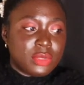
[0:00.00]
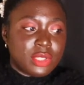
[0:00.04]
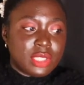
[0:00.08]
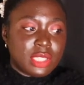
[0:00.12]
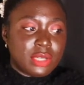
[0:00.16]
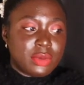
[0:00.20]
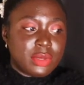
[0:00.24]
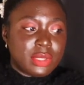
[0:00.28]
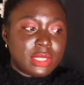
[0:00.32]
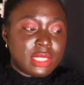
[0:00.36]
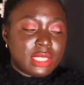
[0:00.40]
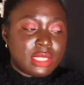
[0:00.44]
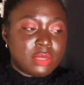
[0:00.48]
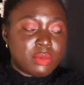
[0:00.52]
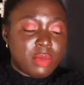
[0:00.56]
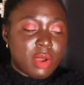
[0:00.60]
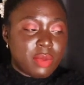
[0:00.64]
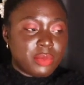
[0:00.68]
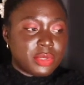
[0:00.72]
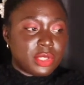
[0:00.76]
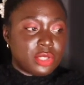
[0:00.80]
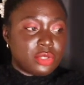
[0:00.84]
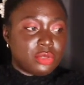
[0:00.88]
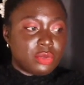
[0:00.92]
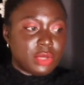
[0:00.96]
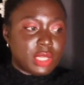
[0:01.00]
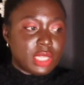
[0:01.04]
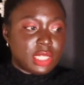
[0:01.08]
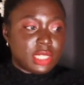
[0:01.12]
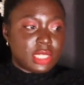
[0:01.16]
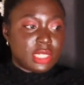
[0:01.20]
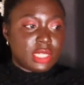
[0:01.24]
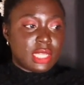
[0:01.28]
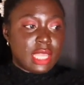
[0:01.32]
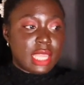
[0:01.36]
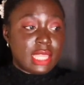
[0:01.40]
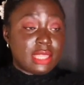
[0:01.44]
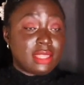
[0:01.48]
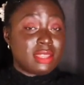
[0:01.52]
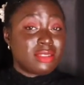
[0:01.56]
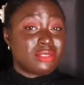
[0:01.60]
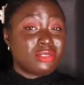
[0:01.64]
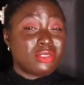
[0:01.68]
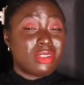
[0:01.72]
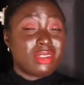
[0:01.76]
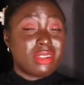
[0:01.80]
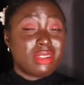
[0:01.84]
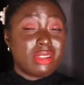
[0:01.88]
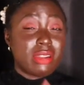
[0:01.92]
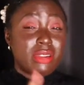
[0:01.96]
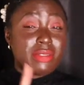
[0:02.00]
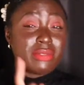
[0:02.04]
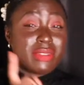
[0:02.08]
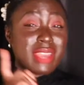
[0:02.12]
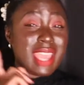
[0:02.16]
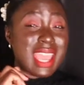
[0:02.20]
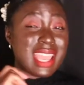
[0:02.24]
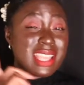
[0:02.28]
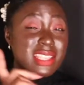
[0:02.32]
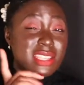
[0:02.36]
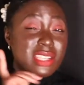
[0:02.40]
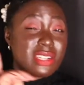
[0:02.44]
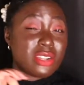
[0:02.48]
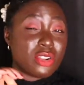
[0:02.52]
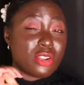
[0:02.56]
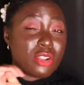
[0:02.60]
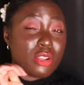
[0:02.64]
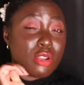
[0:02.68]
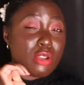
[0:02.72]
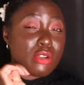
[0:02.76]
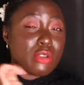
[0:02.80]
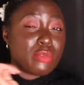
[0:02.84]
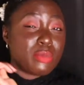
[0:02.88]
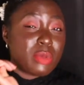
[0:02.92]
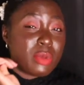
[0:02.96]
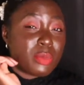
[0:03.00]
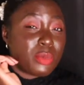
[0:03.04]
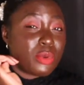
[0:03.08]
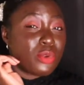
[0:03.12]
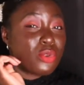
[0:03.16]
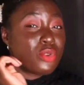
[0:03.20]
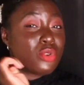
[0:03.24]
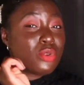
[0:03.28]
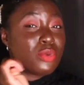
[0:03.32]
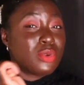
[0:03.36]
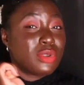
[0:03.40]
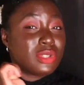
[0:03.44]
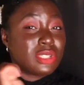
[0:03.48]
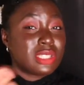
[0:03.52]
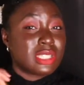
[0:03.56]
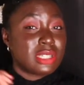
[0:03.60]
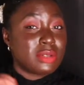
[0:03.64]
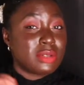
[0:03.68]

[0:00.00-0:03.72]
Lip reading: deal with this mom situation. And there's not a lot of guys and not a lot of people who would